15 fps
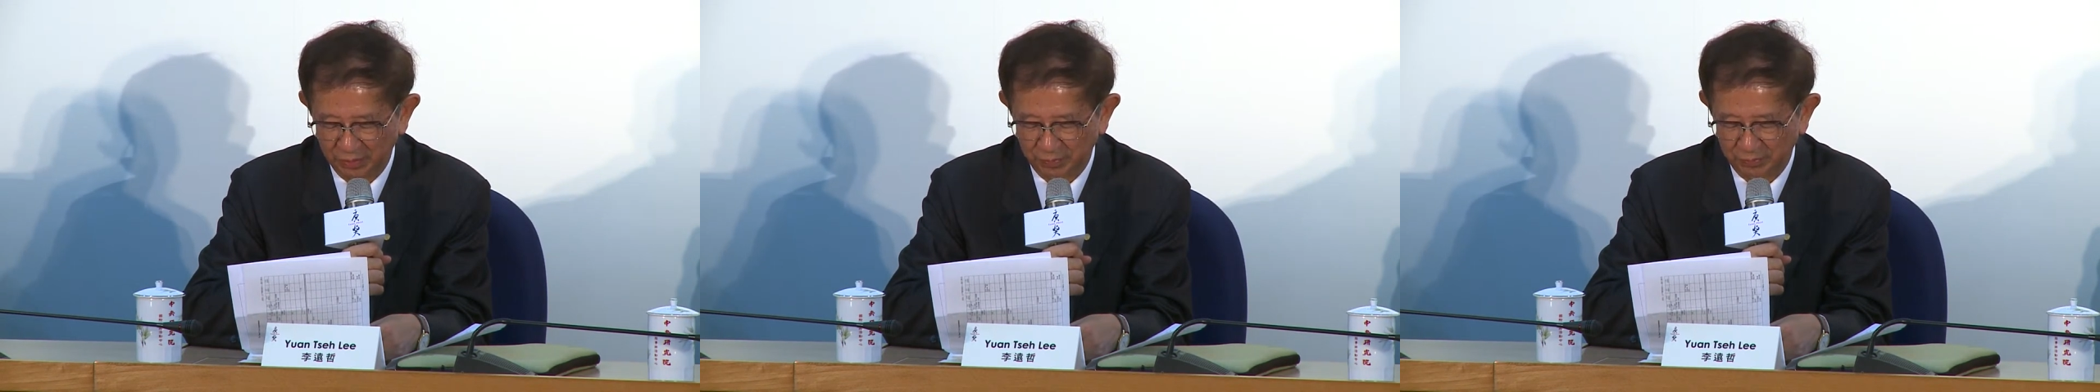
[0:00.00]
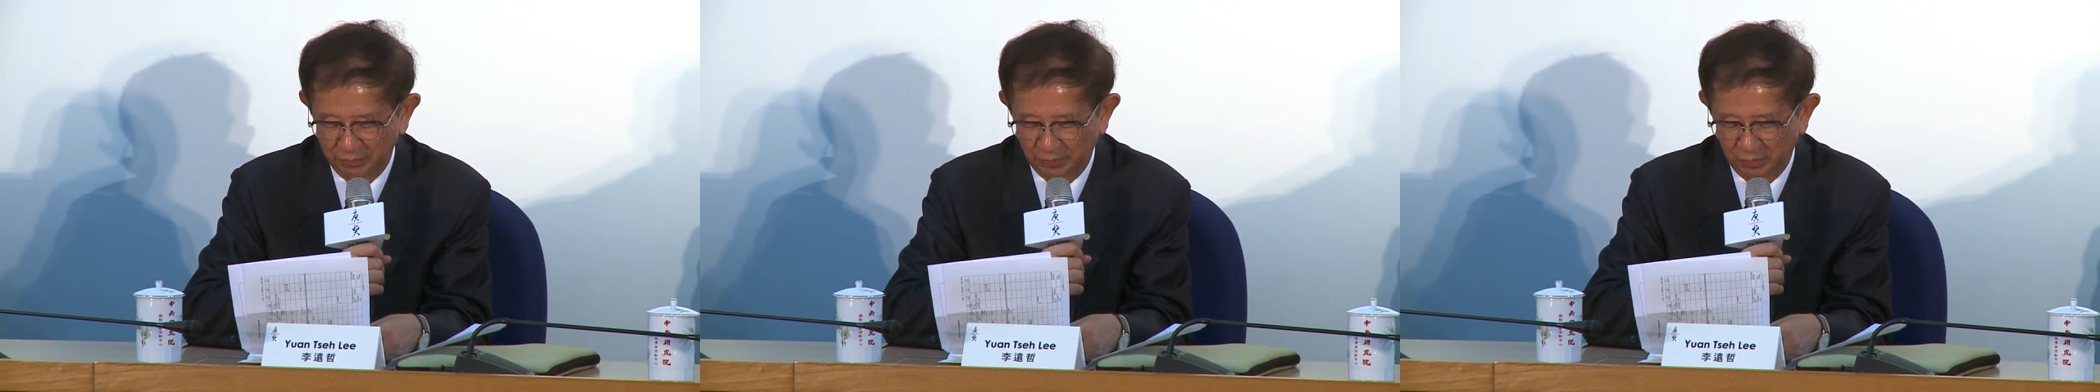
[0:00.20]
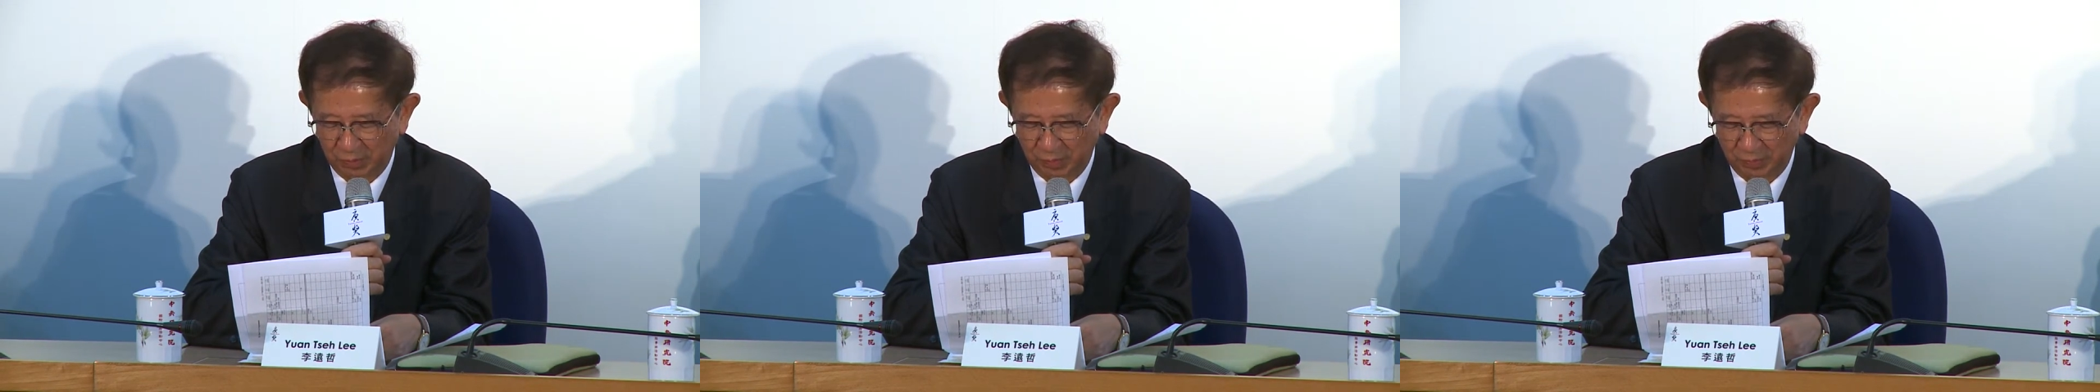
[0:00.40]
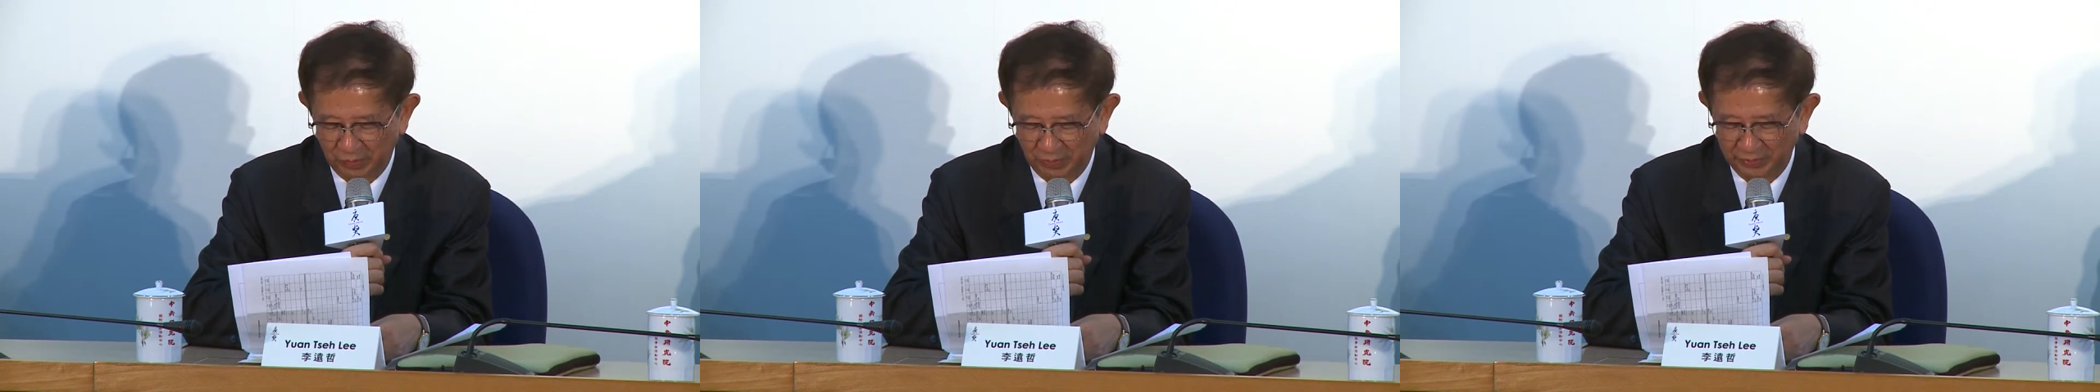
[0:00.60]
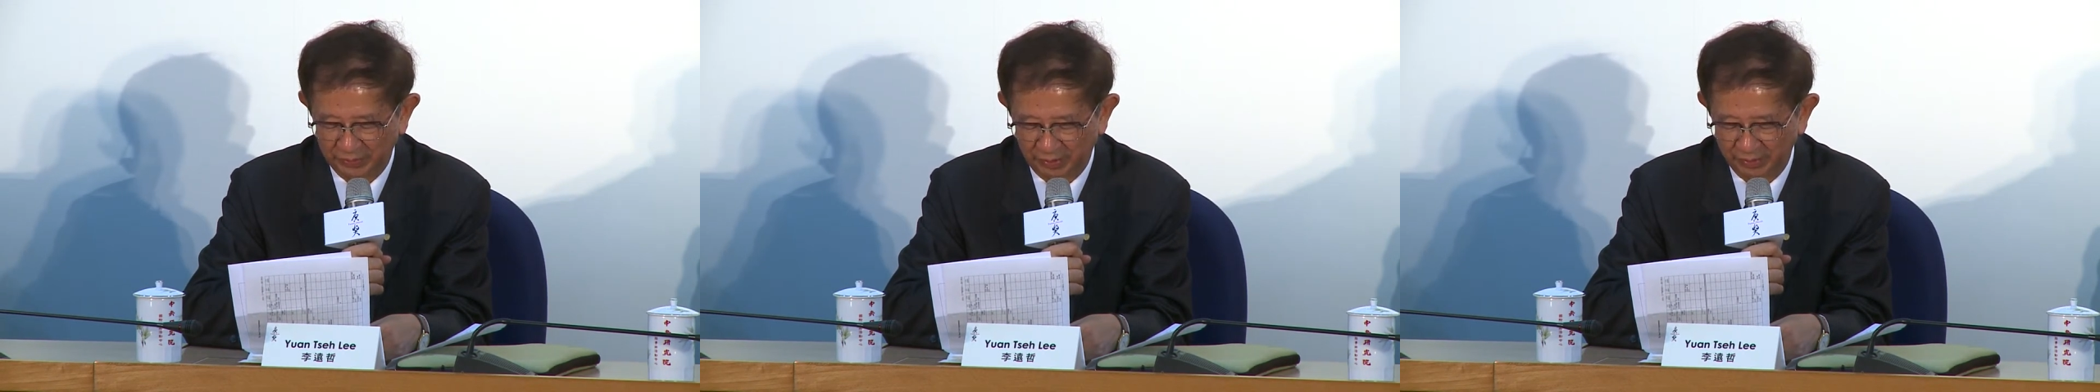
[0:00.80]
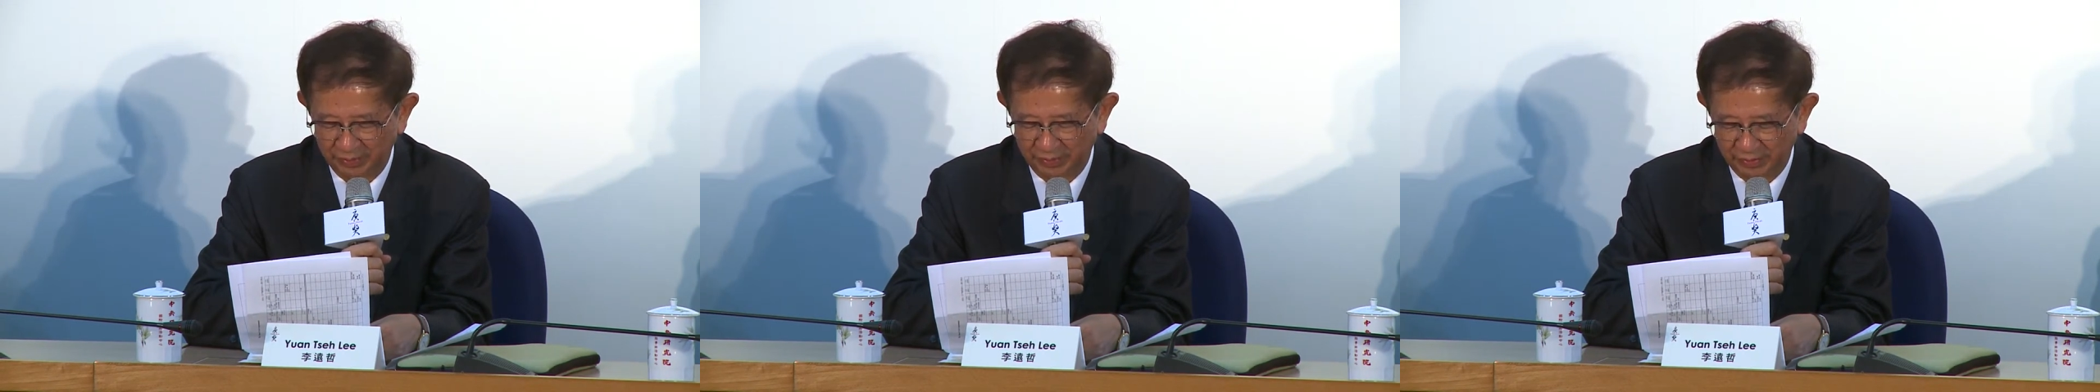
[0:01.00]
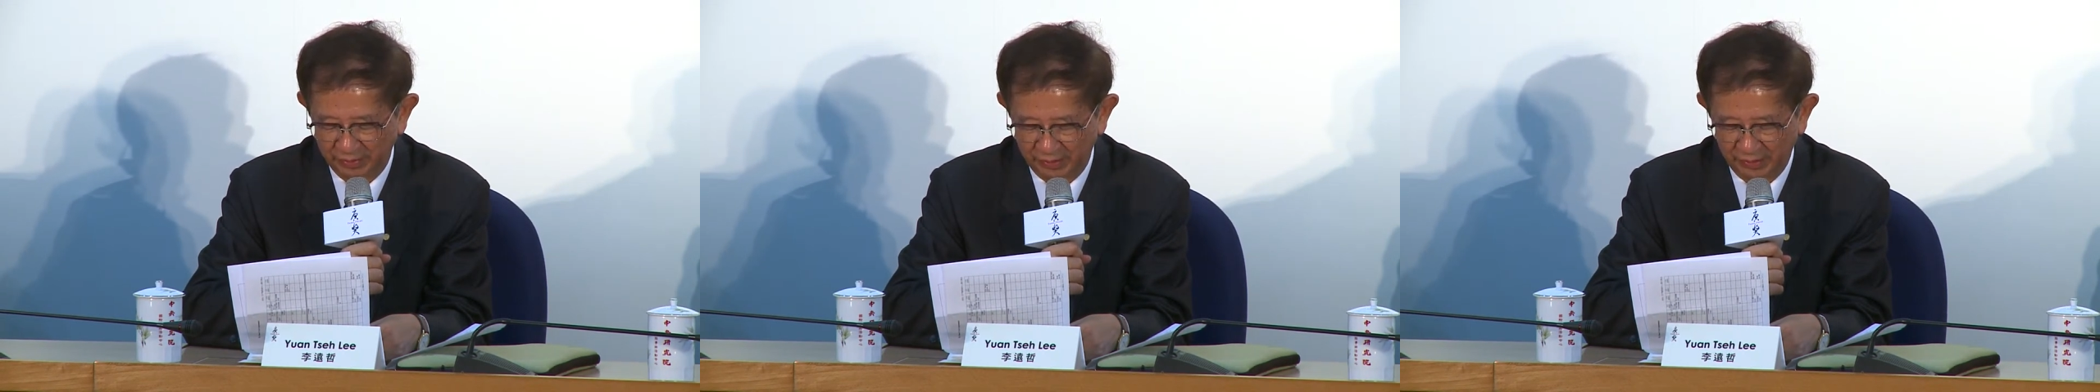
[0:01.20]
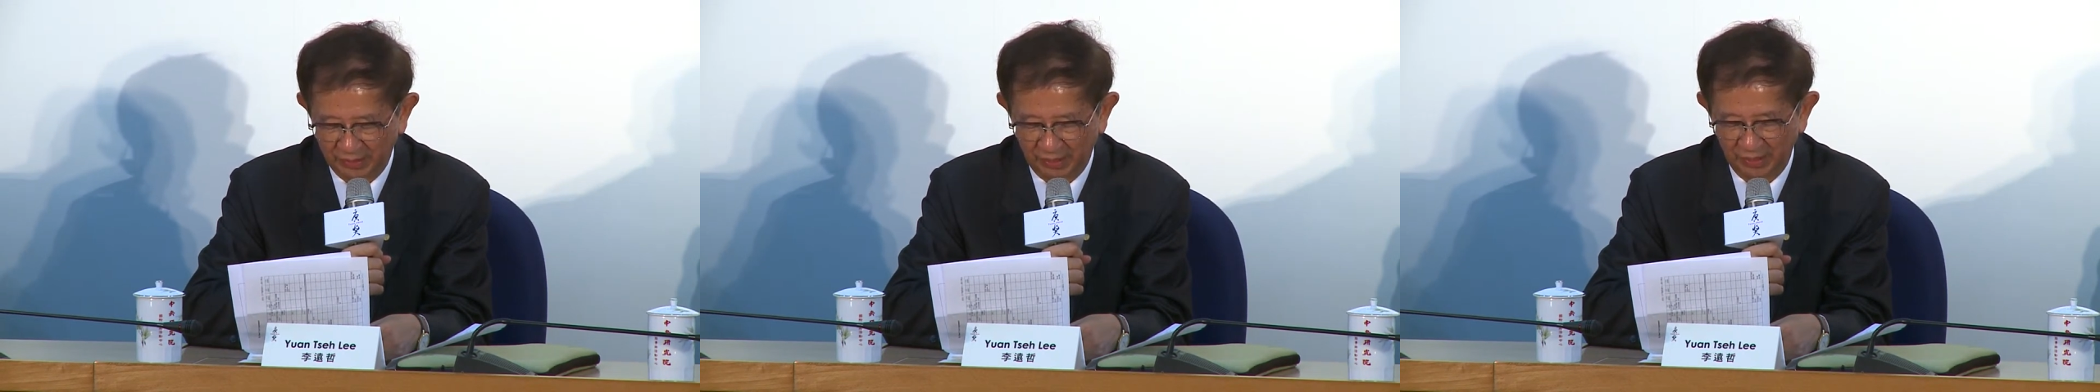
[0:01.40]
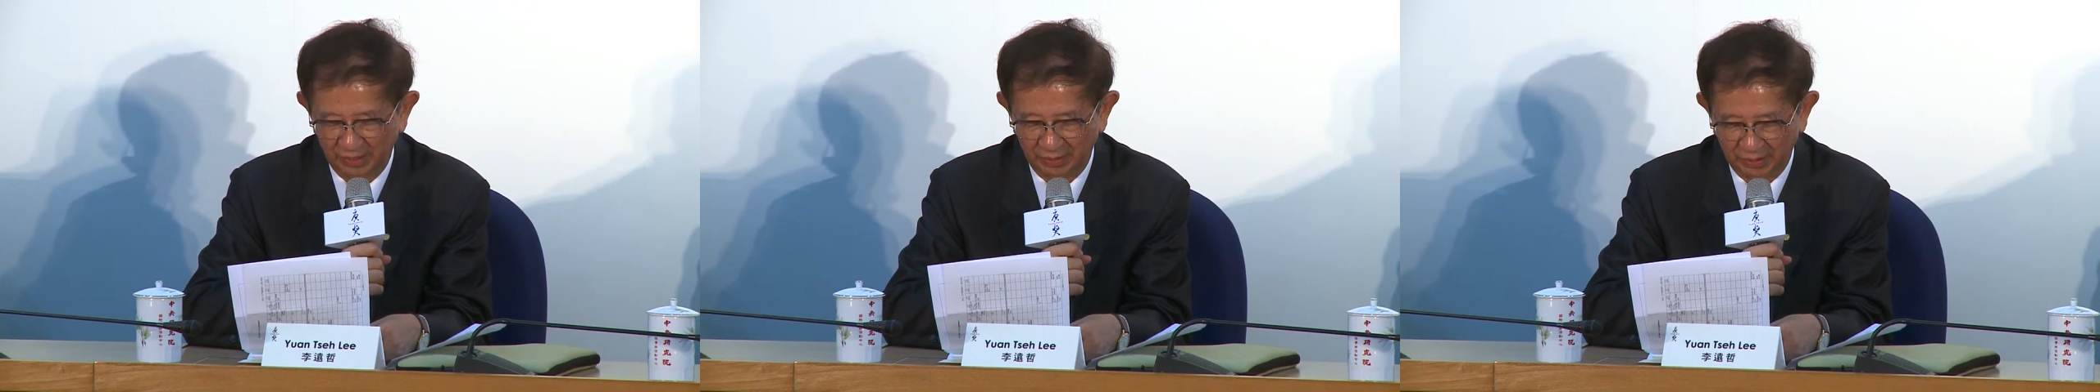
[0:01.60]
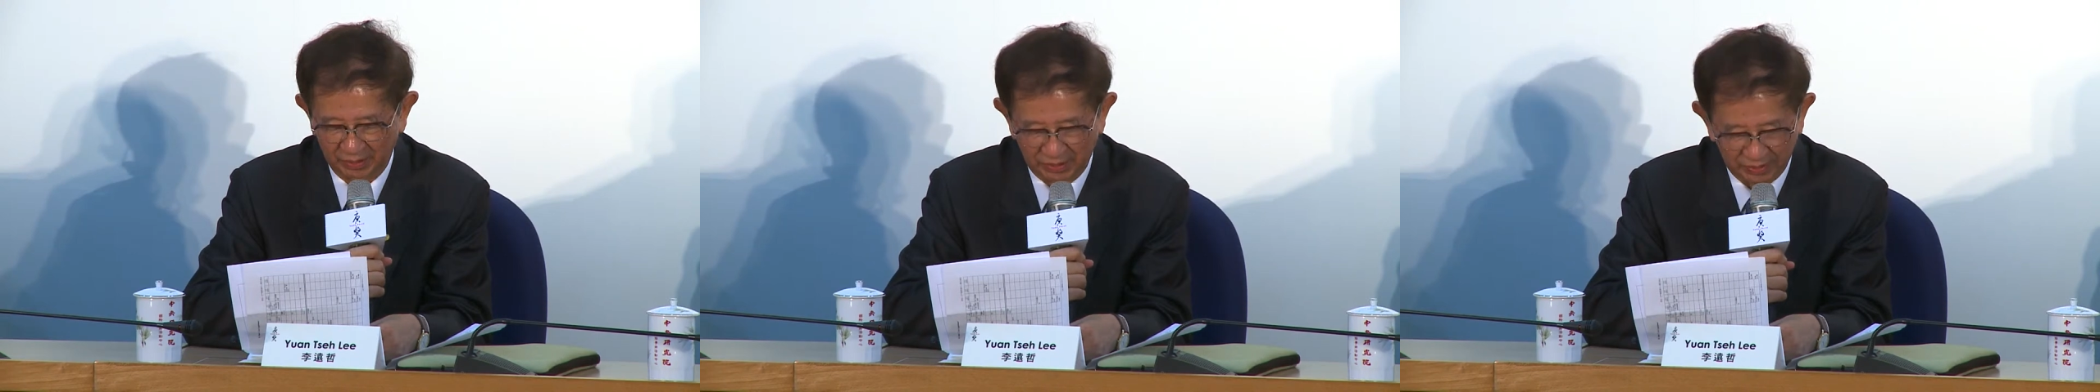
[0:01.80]
for more than 30
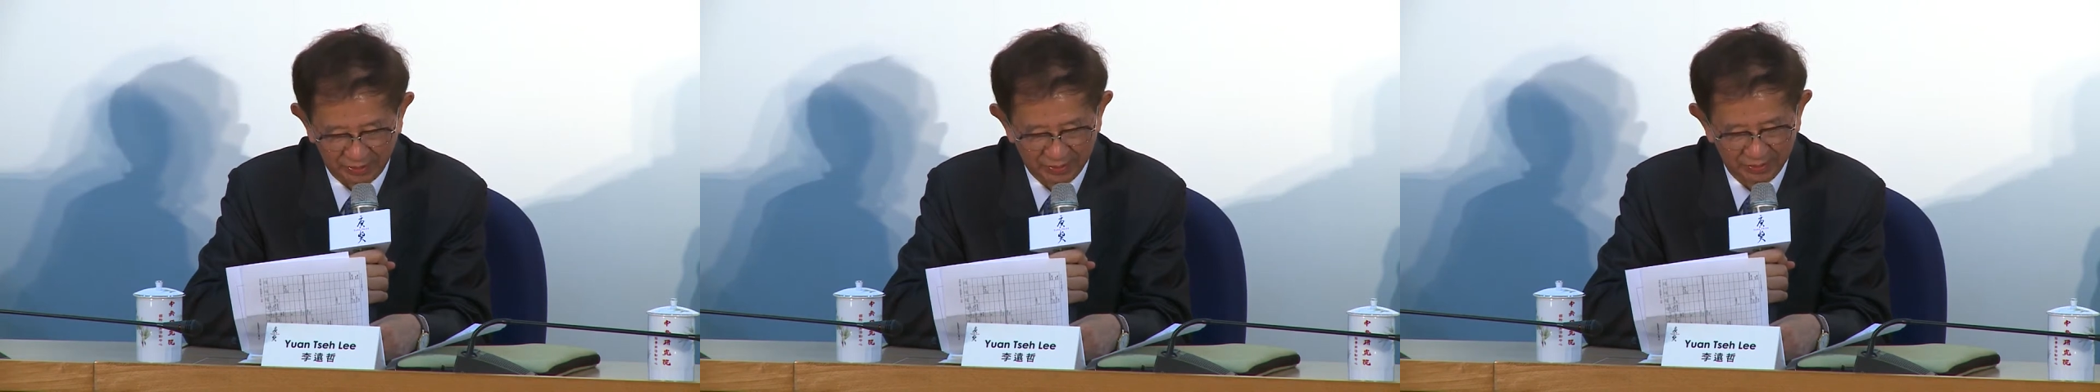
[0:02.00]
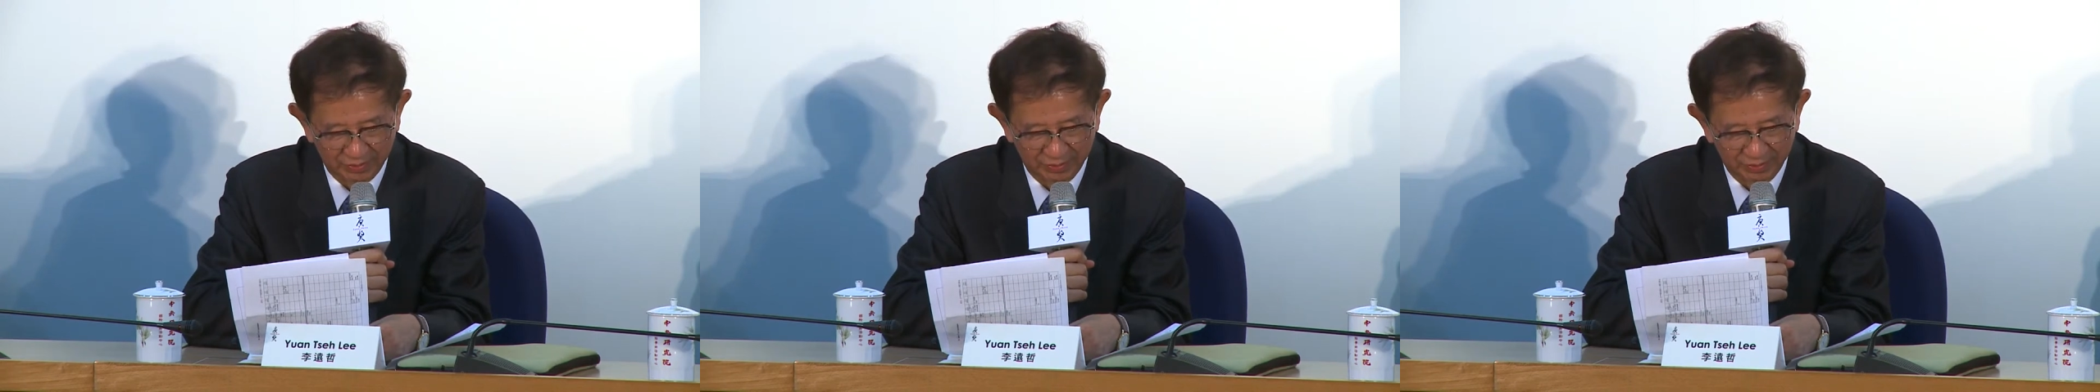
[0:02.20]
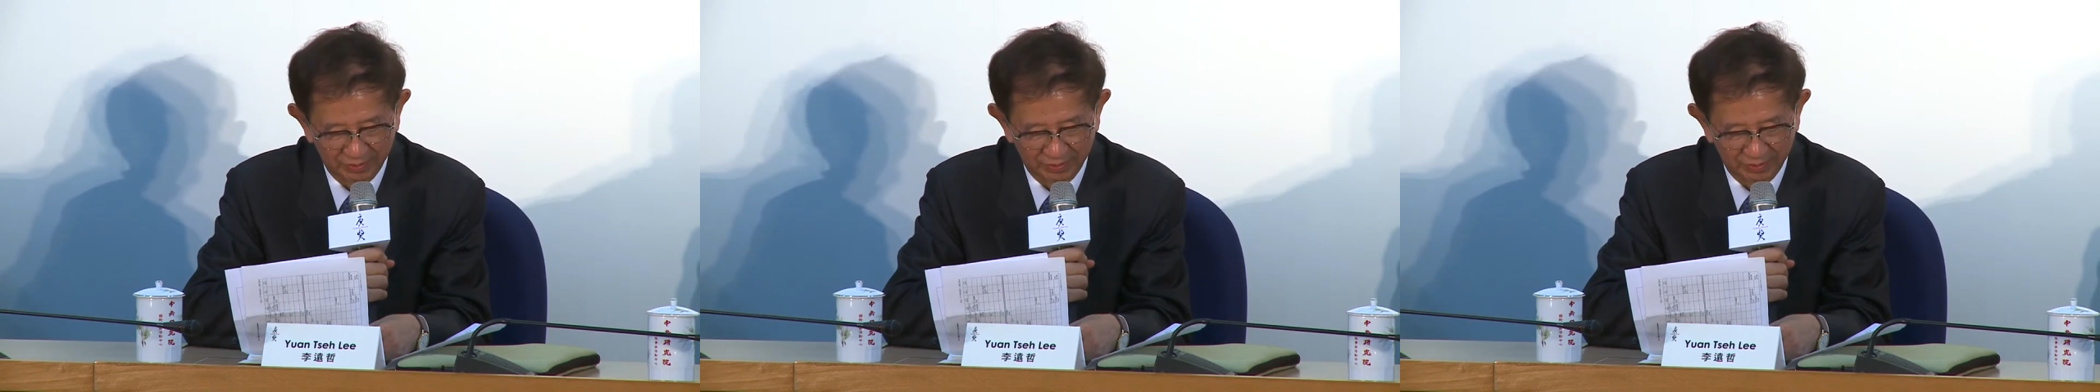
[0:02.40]
years.